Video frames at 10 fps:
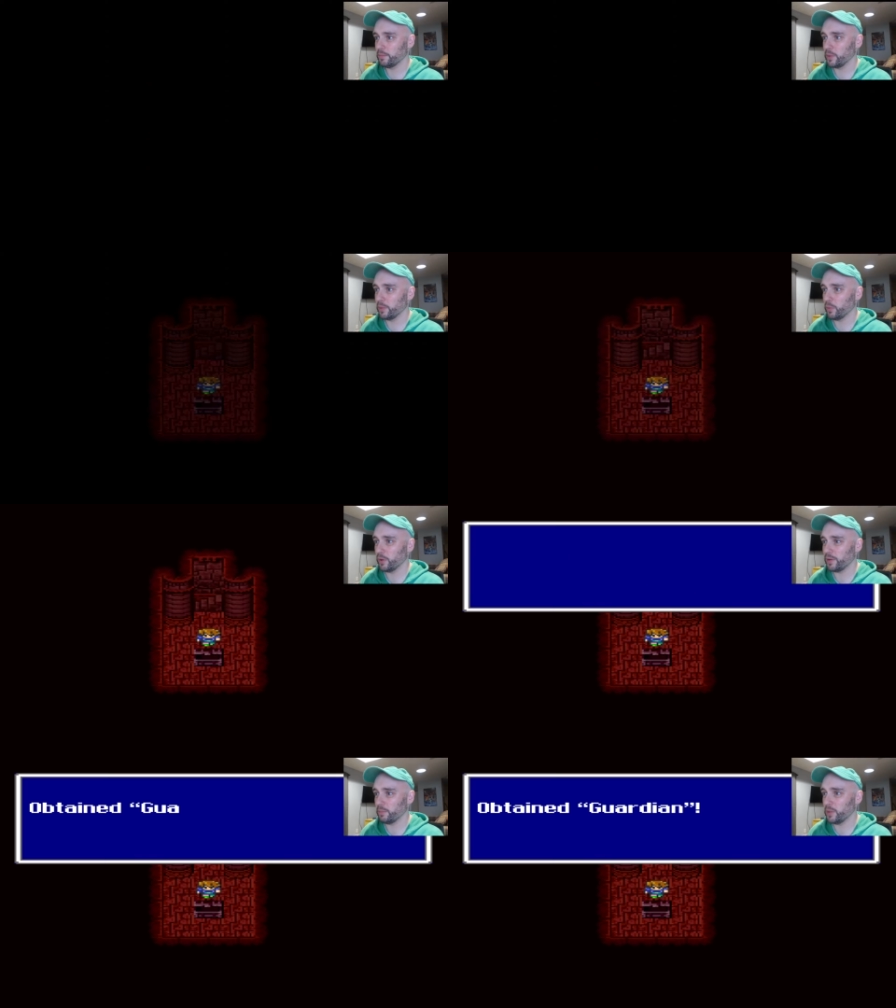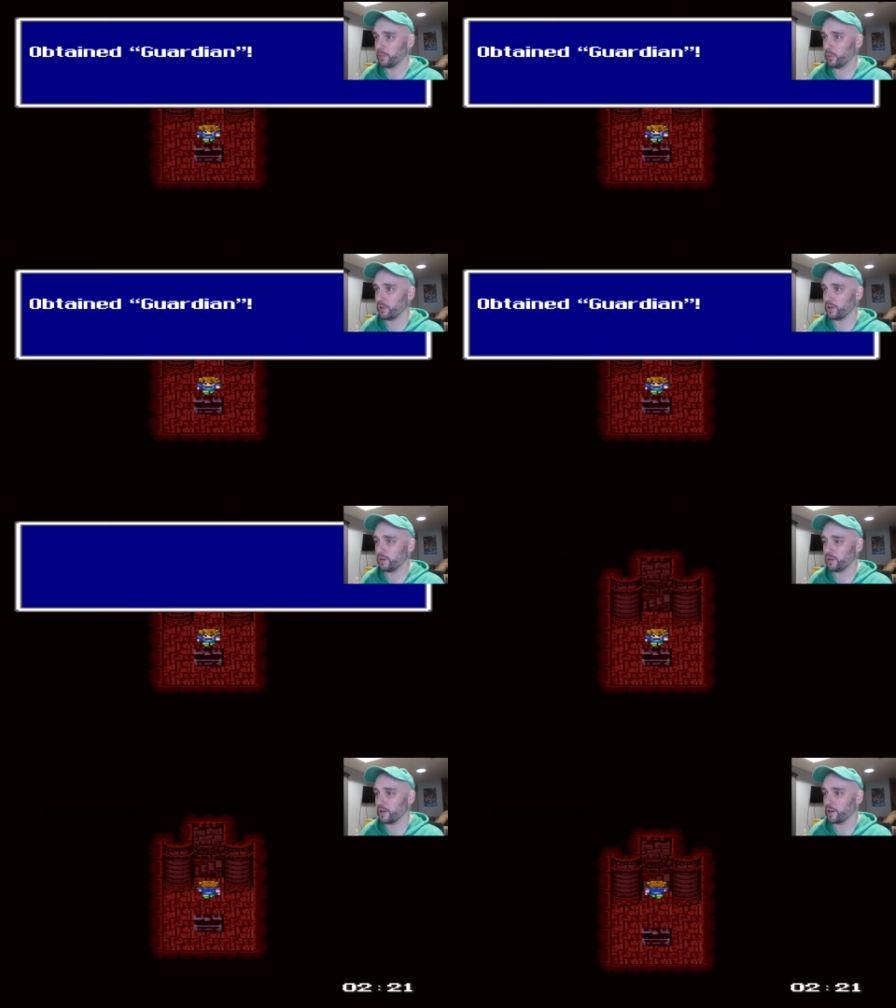Better be worth it. Better be worth it.
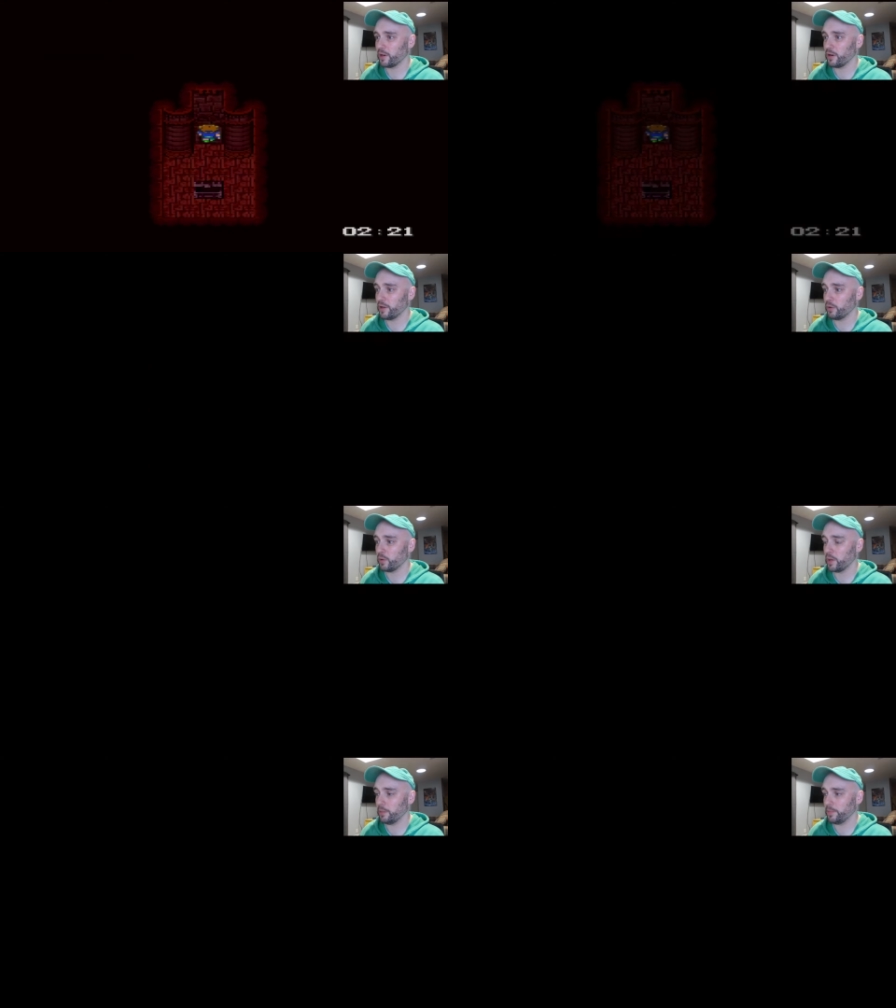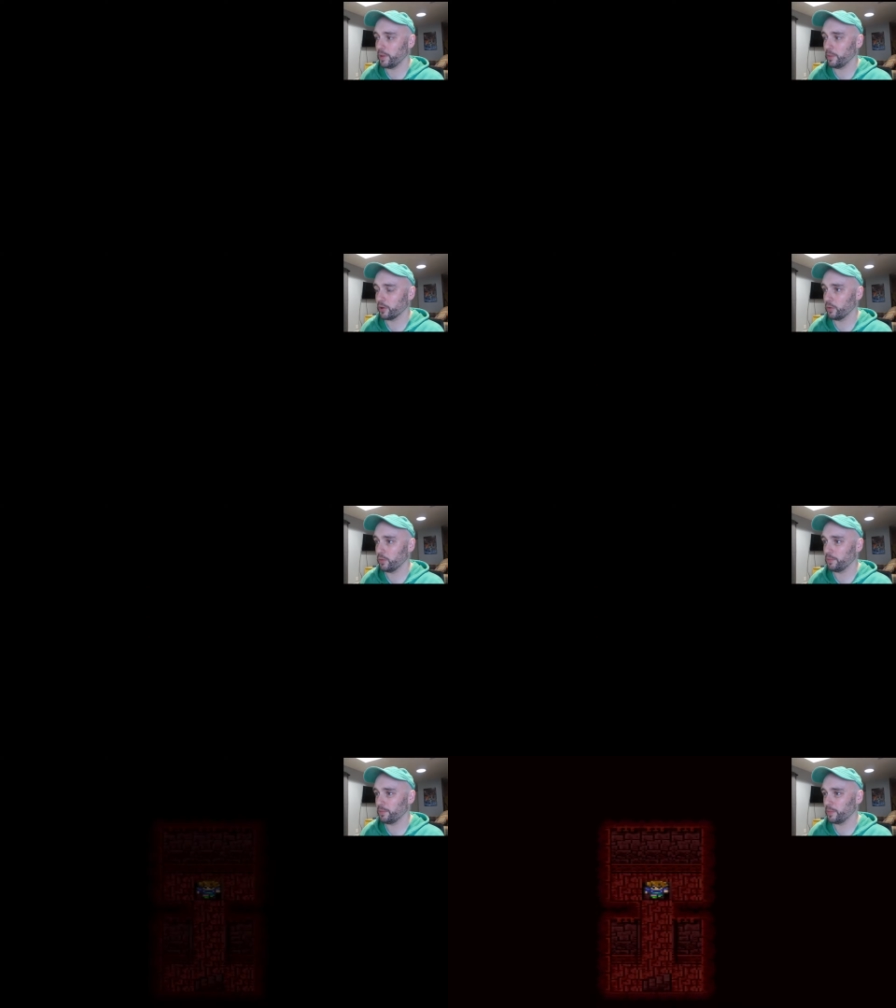I got a guardian. Okay, I better go.
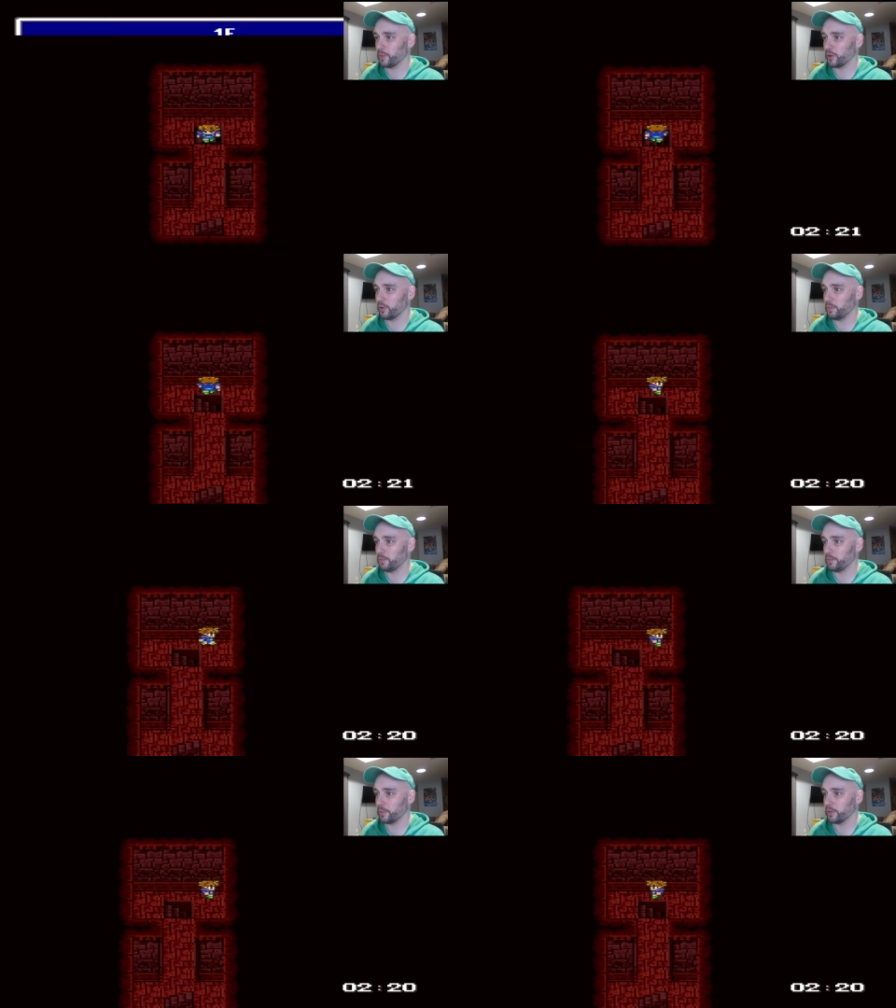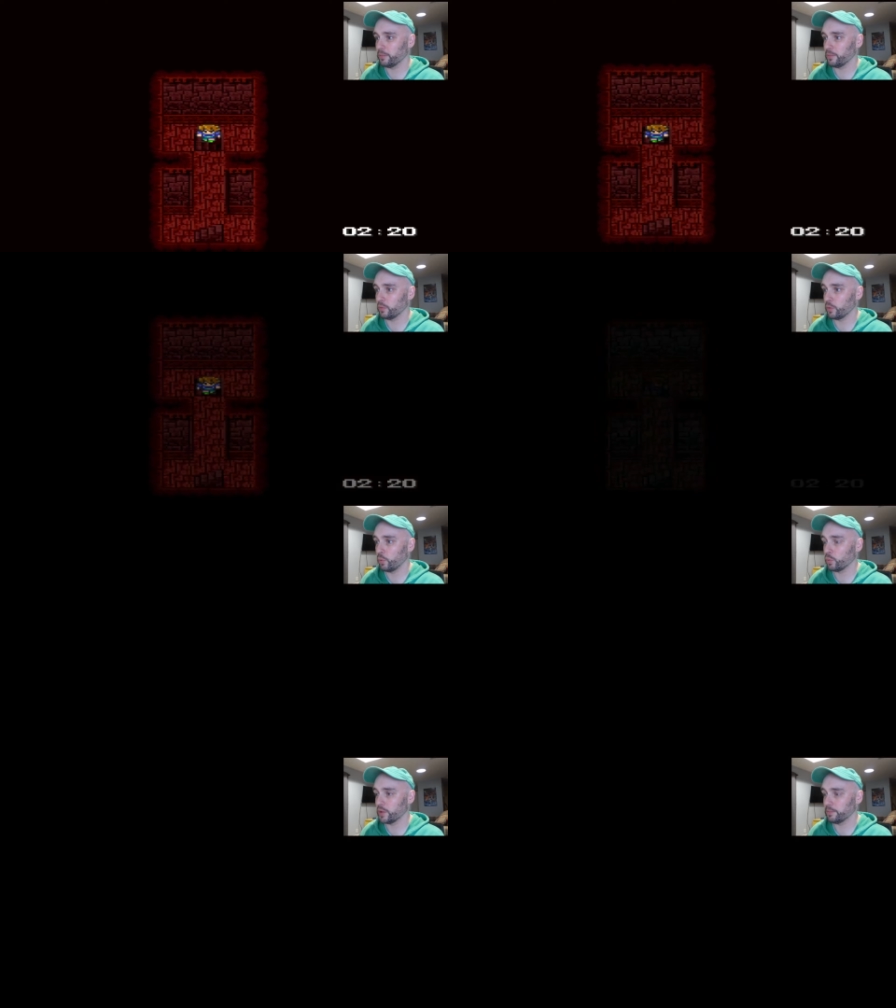I'm gonna go. I'm gonna. No,
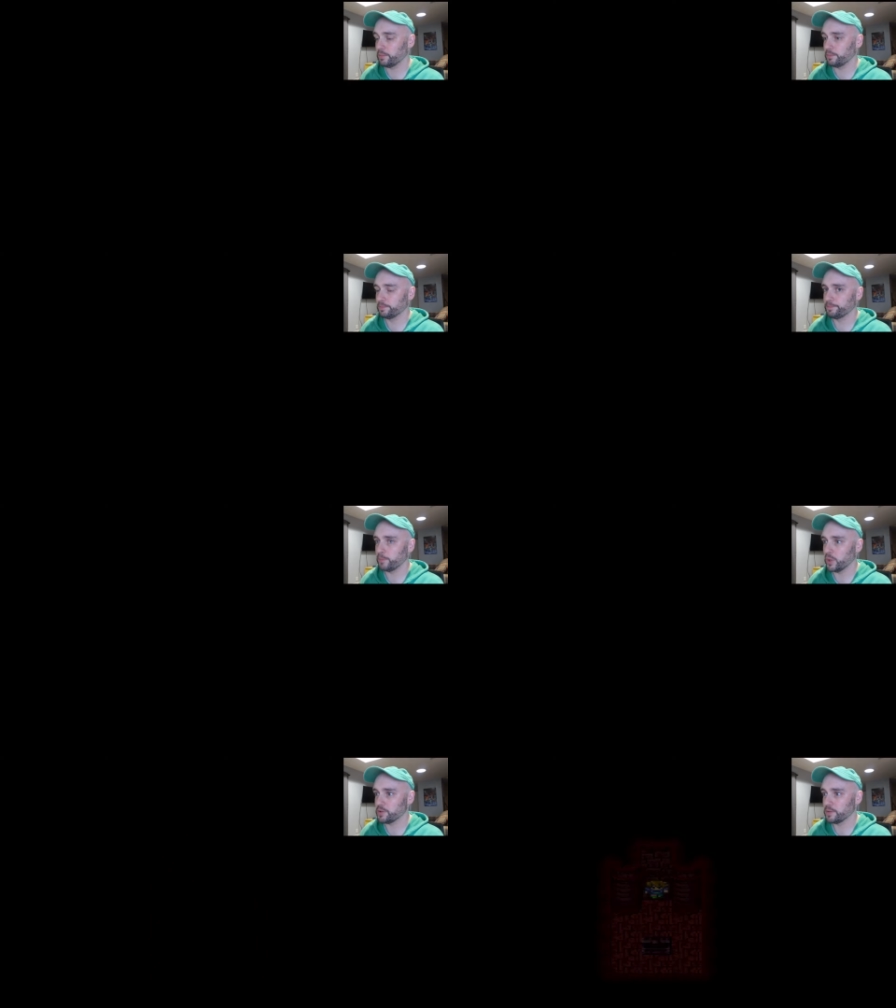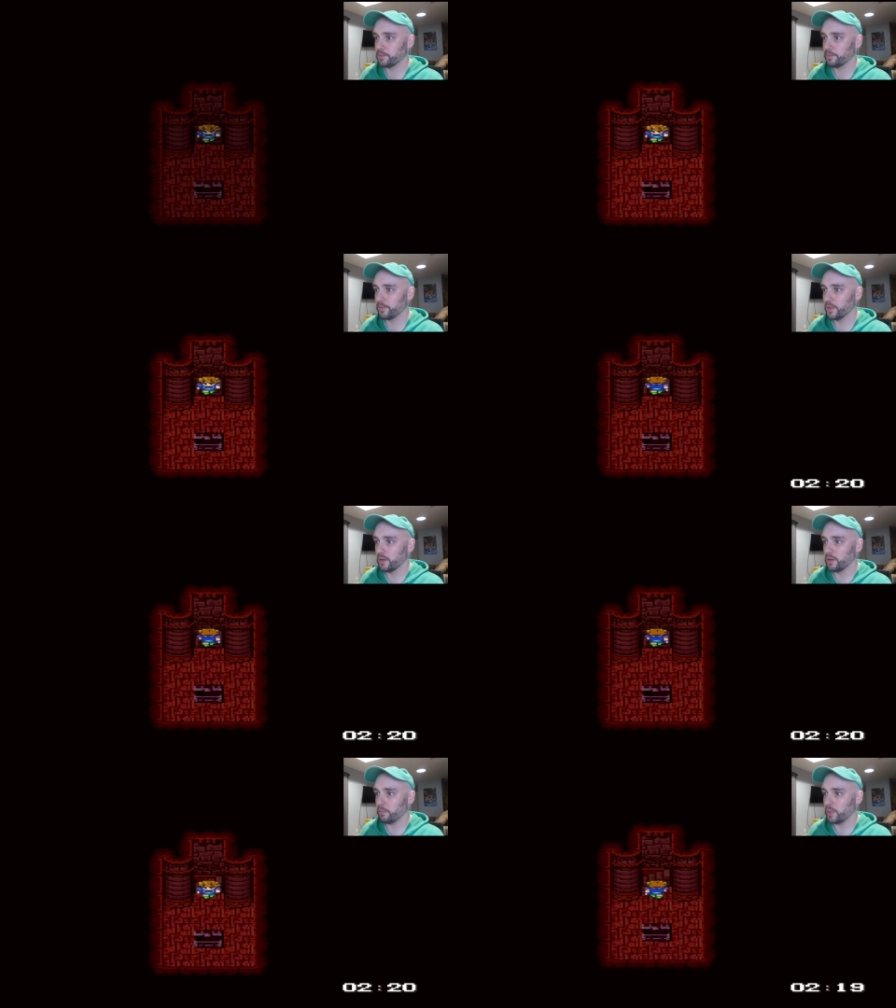no. Barts.
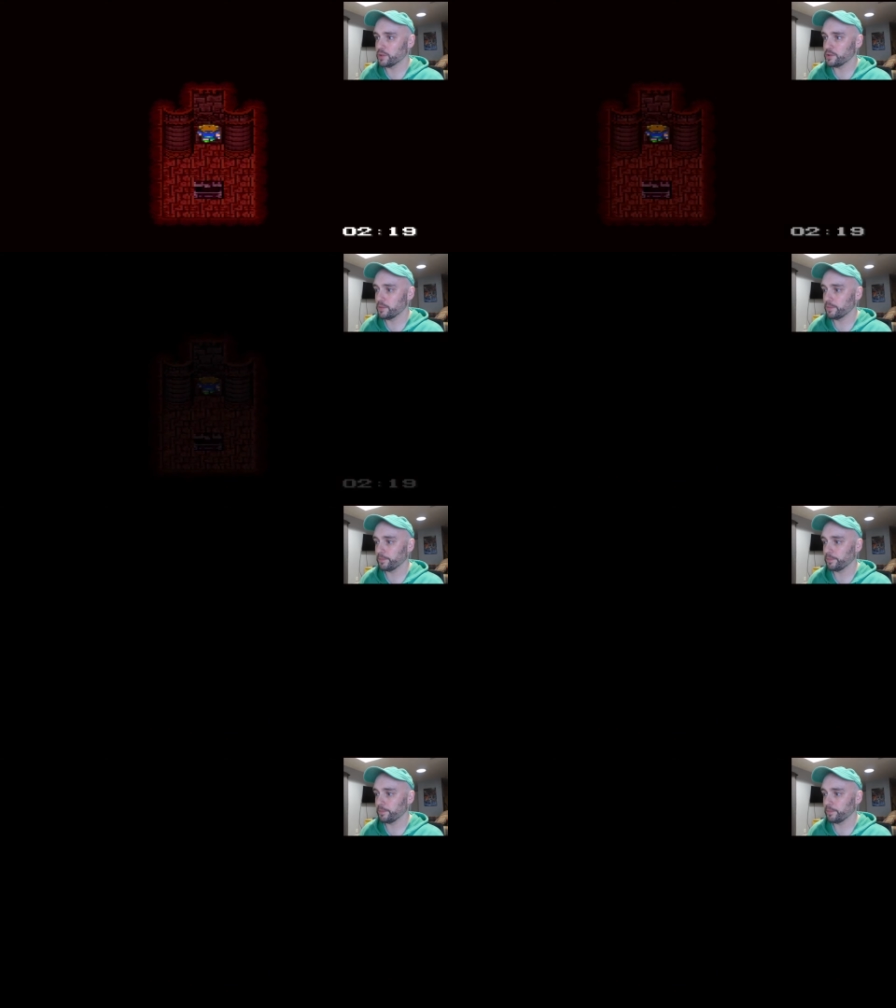Parts.